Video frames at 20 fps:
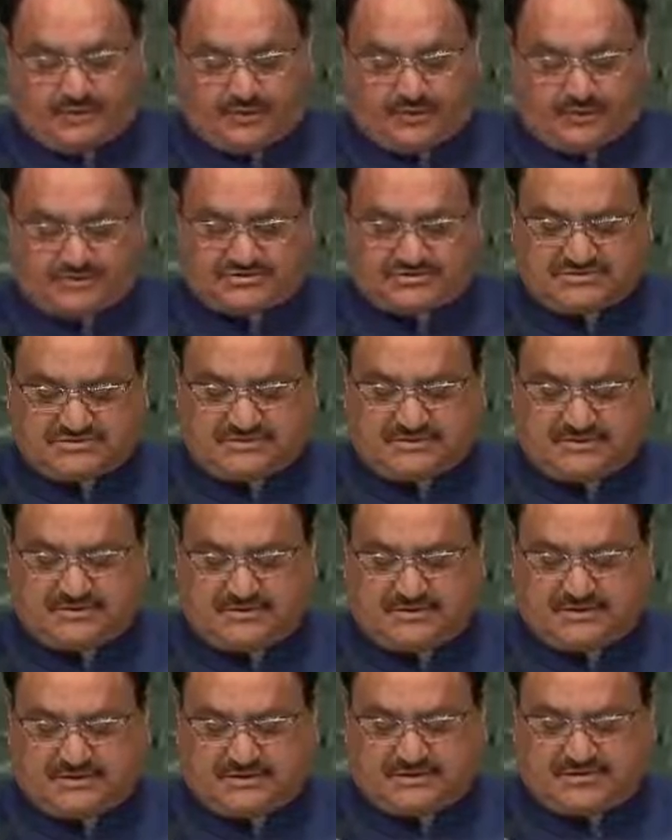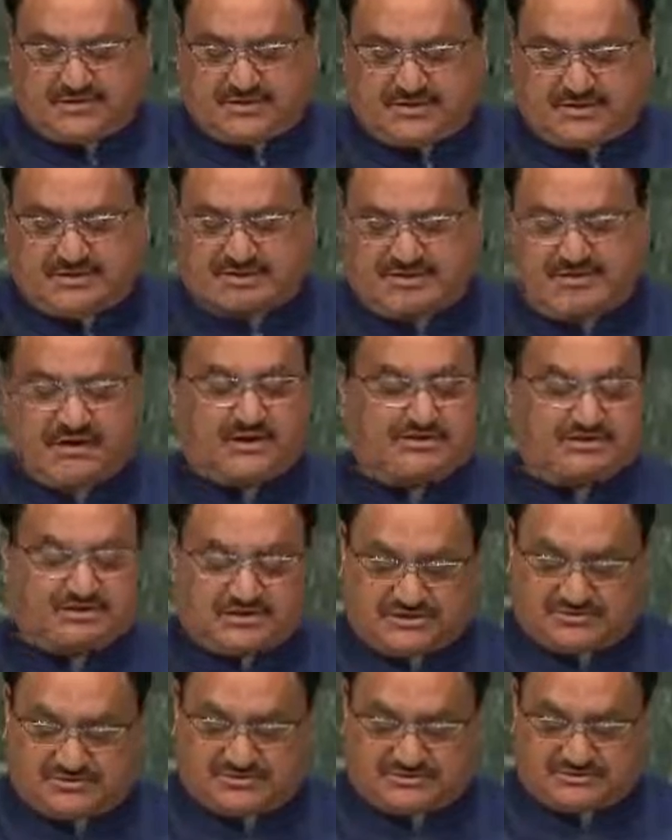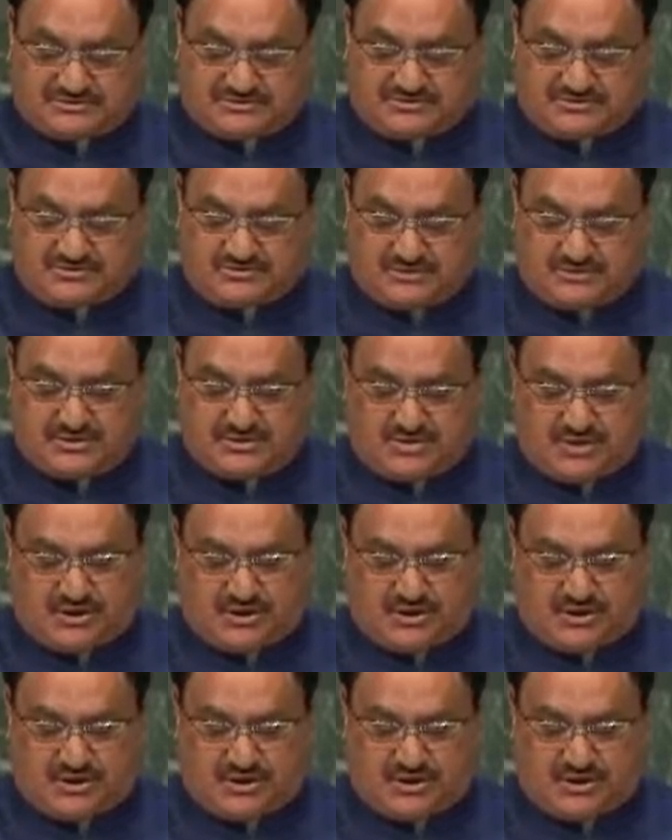for steering the difficult negotiations